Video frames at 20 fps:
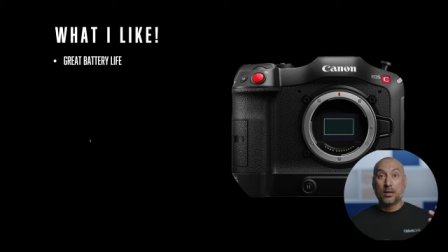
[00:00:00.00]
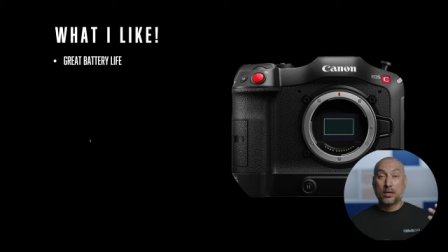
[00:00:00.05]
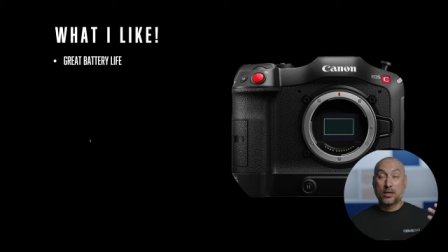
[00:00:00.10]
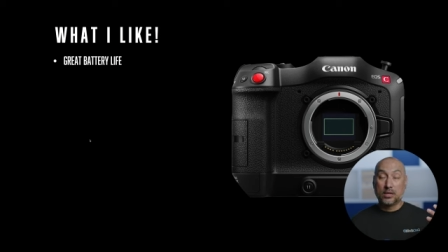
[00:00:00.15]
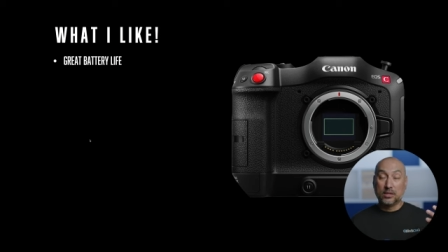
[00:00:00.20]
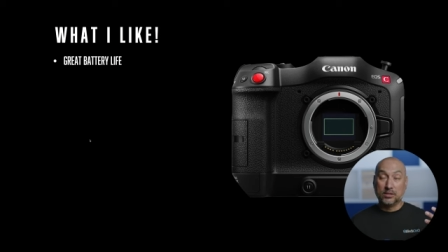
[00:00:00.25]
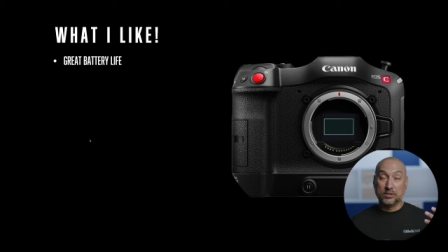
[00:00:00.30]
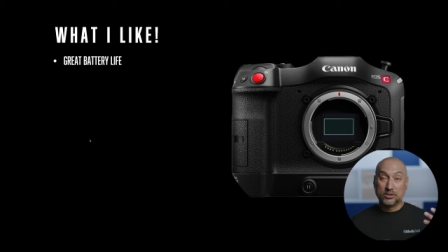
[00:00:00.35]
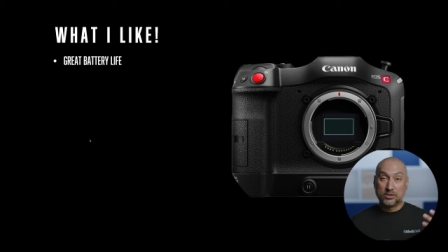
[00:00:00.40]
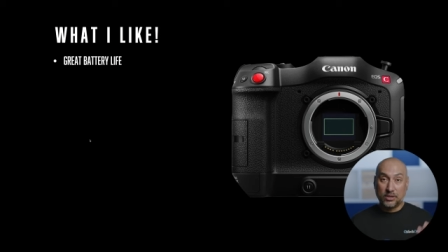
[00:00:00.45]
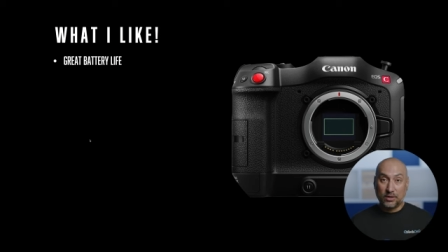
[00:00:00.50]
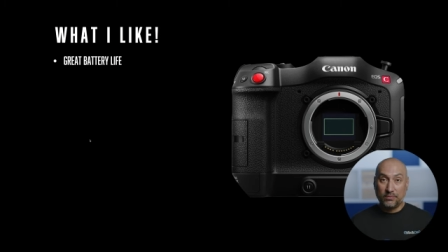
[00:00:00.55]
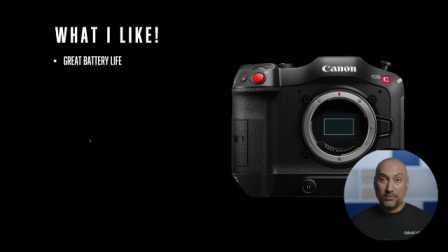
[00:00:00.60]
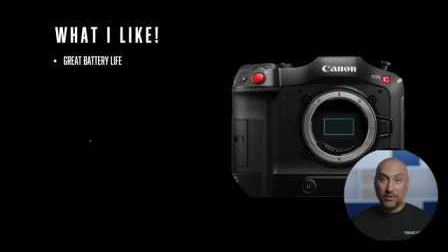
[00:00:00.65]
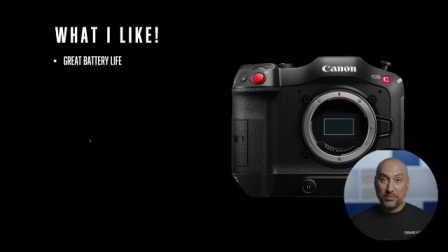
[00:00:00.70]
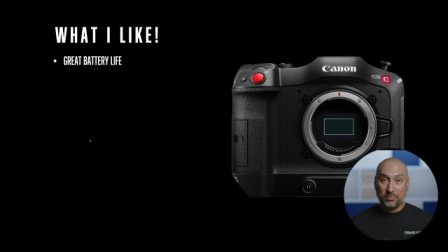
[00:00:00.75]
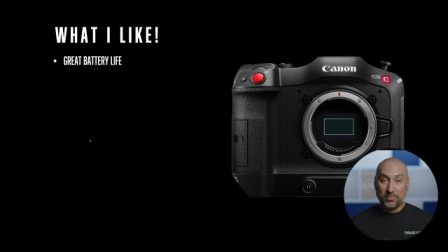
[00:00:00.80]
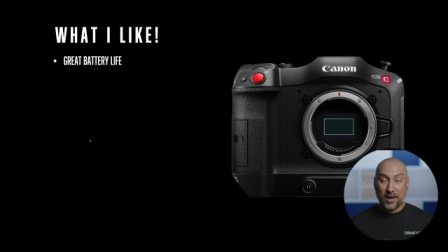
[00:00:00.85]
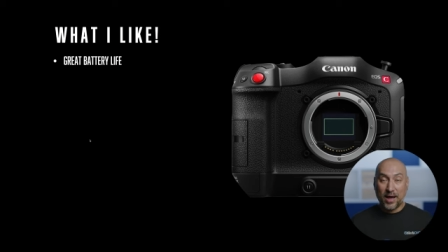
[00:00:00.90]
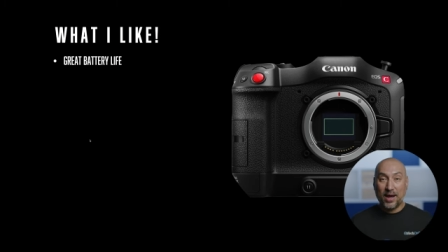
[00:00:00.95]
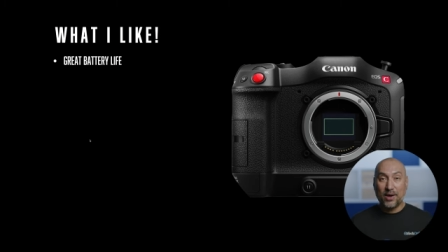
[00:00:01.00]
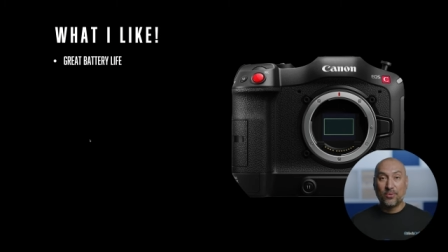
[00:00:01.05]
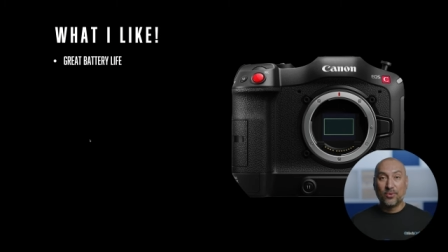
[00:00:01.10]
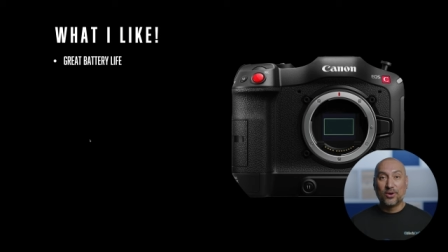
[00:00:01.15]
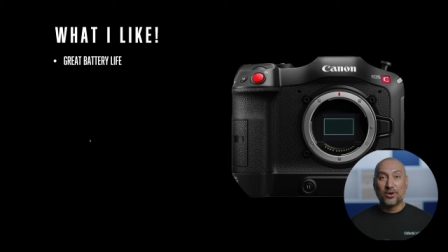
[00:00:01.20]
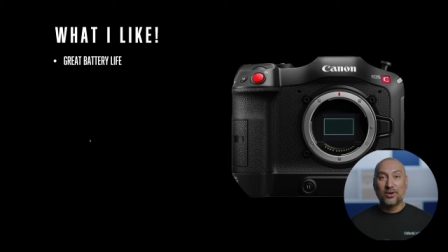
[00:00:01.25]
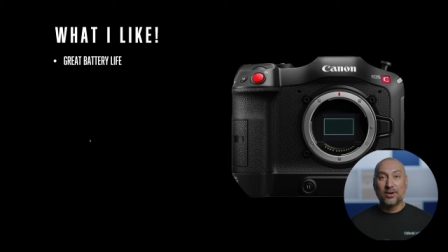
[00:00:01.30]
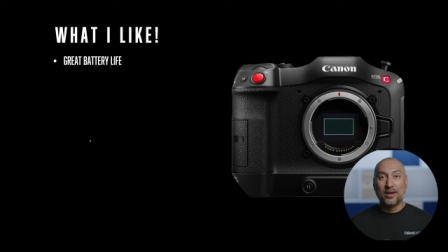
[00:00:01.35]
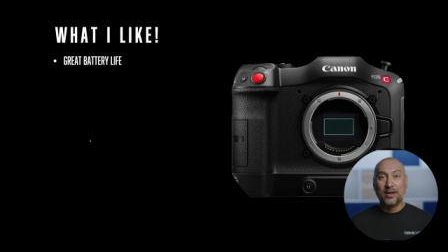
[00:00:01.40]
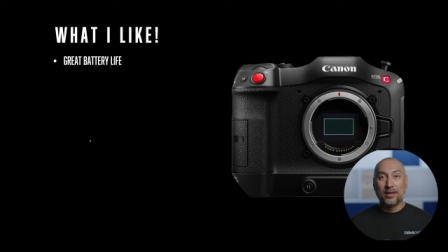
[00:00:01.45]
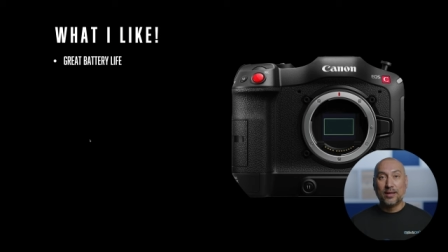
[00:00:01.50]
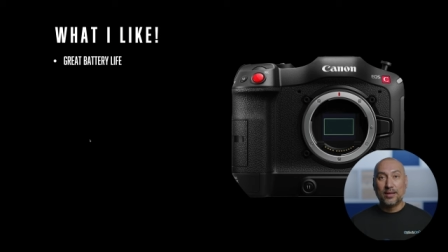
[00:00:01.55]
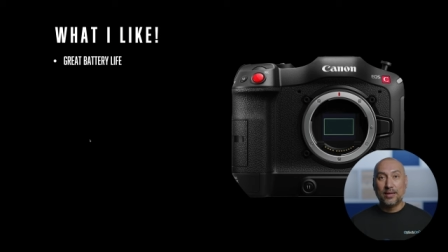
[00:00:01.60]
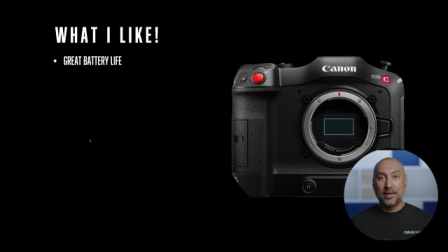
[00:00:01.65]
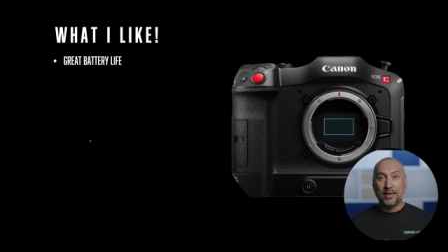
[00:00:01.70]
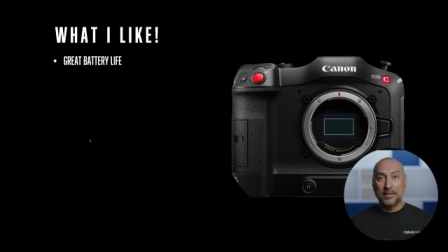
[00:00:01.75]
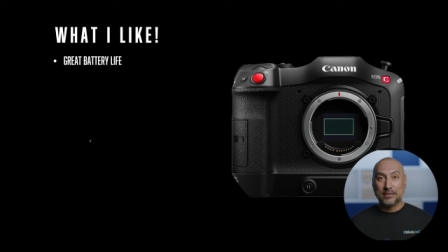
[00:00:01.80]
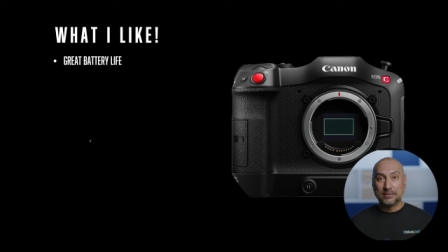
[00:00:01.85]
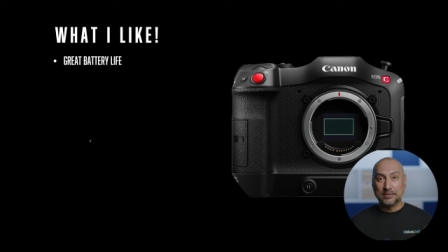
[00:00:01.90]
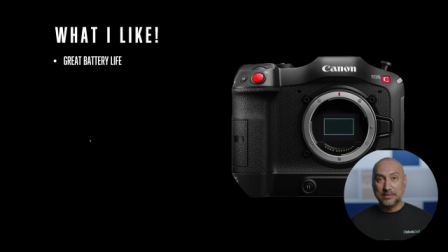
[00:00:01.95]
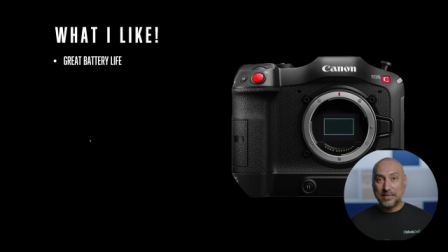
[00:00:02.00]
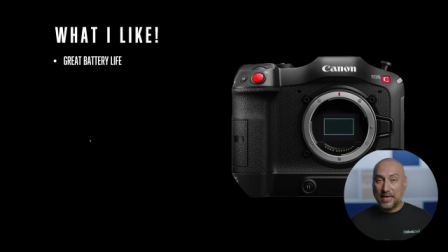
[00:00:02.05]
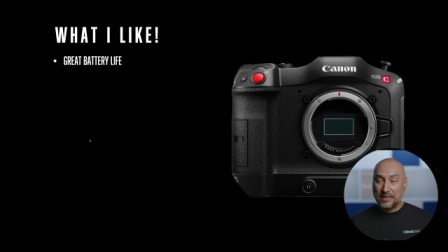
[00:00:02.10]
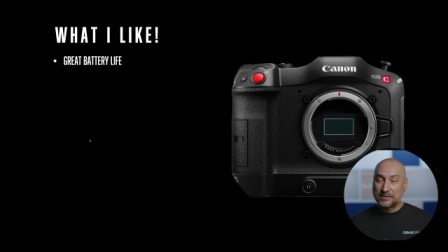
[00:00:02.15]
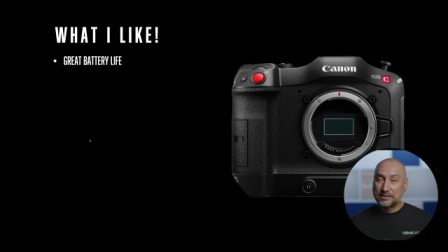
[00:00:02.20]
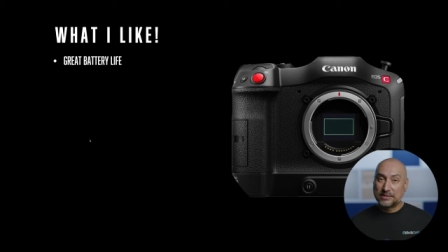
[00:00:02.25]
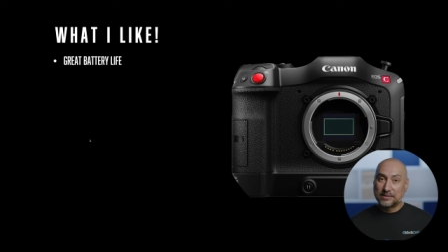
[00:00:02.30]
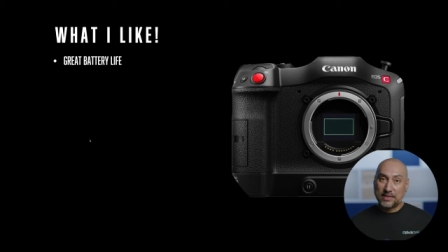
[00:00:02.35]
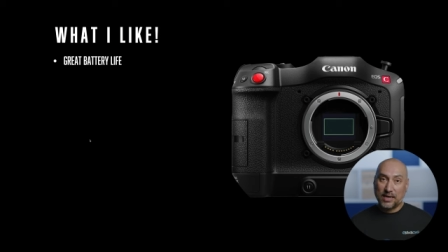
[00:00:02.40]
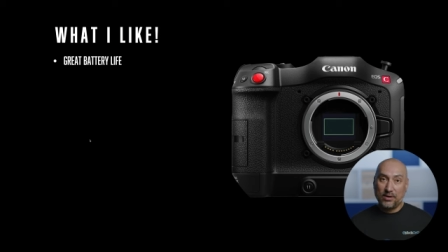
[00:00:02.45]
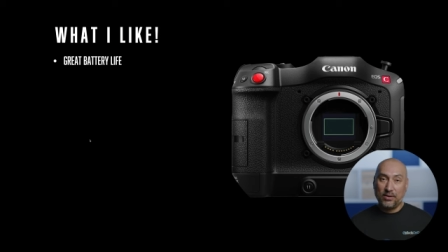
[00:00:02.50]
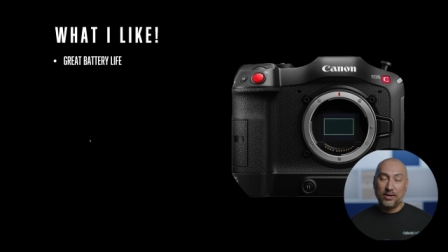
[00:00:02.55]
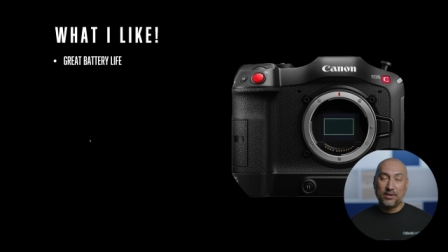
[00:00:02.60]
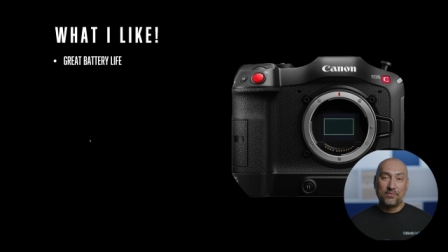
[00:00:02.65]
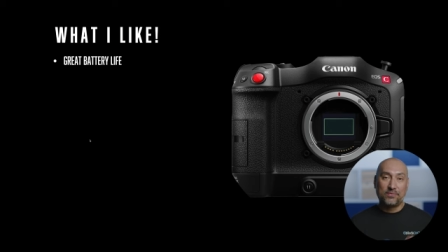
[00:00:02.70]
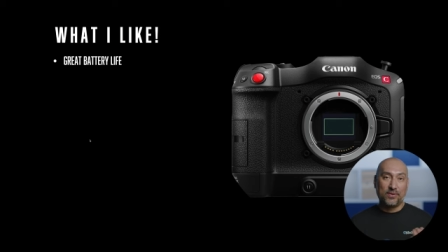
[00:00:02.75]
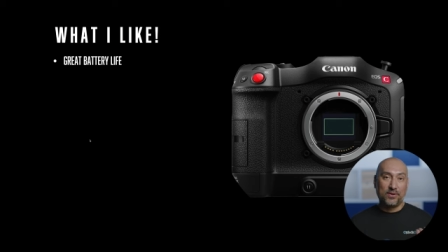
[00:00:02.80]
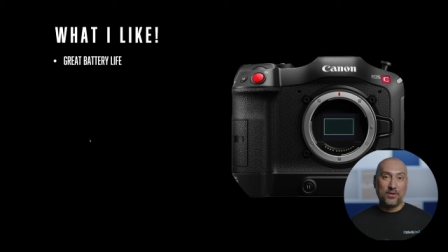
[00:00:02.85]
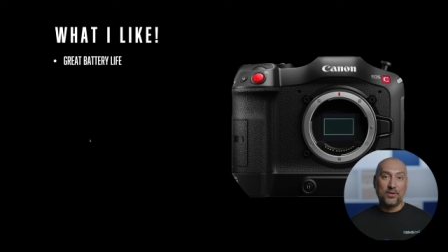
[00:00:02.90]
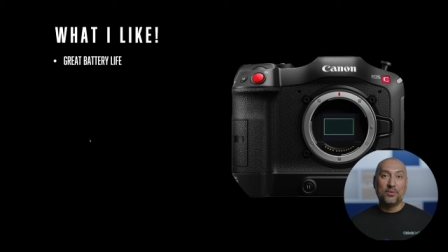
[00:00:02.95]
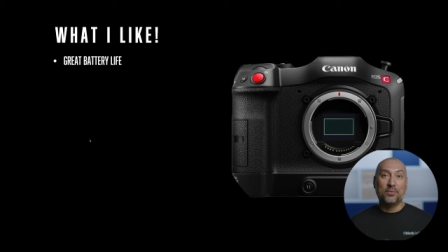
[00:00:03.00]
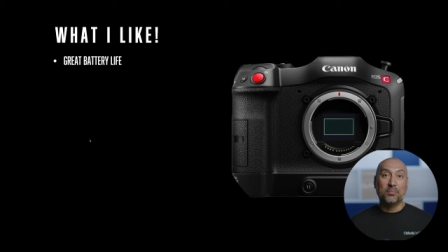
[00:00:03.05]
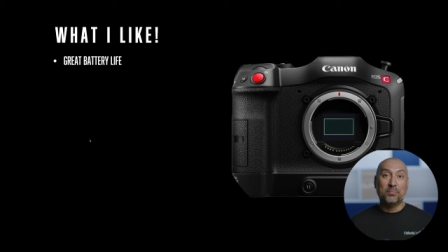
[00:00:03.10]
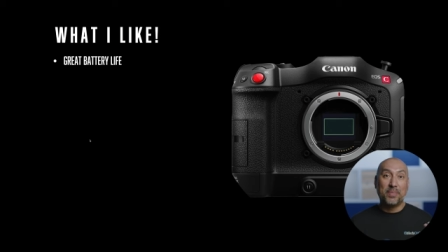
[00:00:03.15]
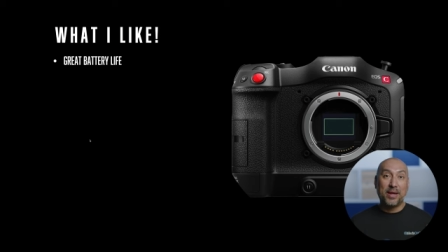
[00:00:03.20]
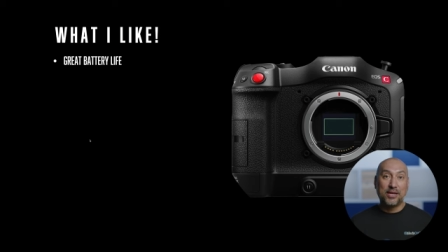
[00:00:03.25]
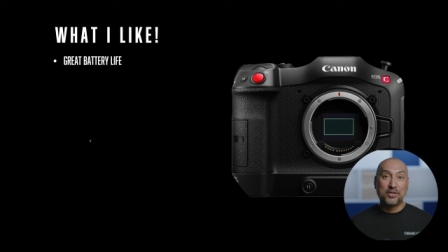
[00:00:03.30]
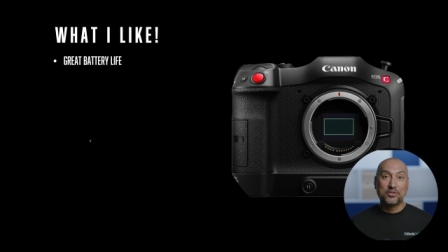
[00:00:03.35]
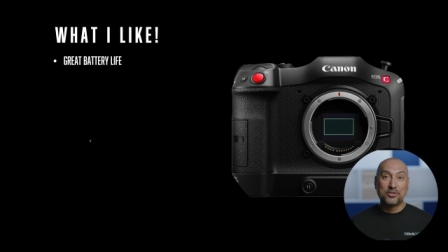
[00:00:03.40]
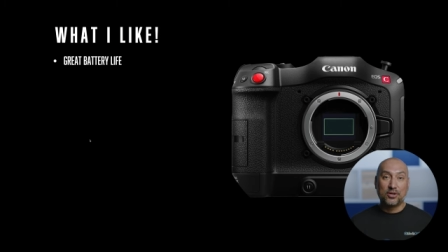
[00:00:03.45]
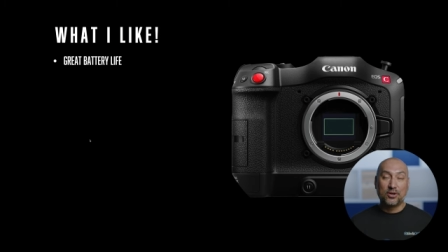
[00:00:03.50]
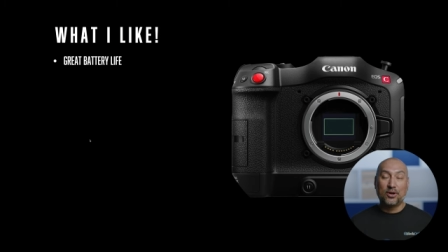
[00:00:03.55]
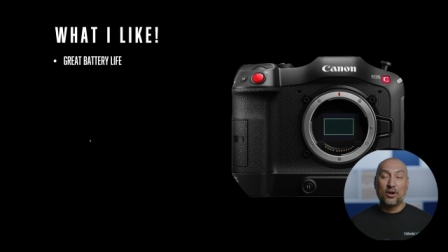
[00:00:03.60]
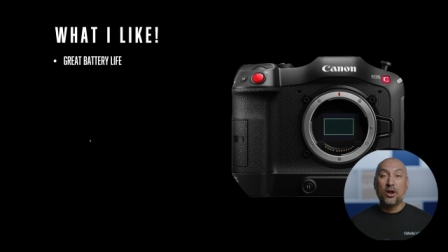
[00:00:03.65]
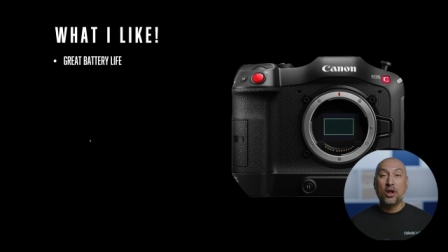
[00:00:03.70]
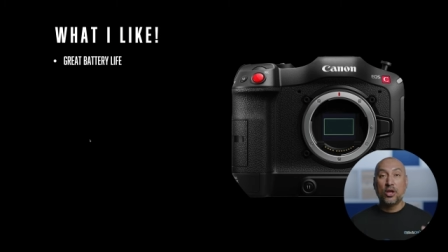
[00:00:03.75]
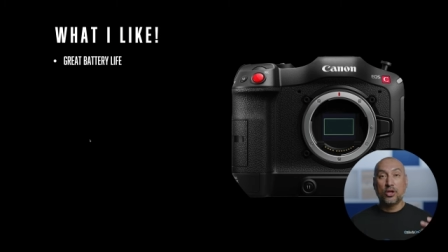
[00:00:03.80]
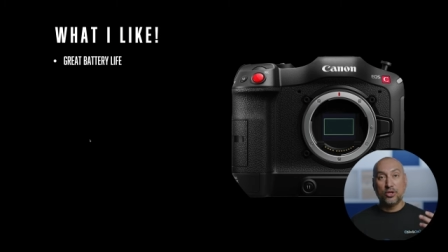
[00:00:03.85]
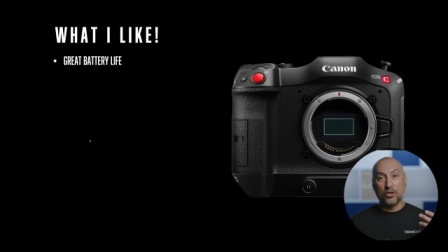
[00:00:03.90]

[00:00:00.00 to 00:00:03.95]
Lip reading: conserving power is necessary for you to make sure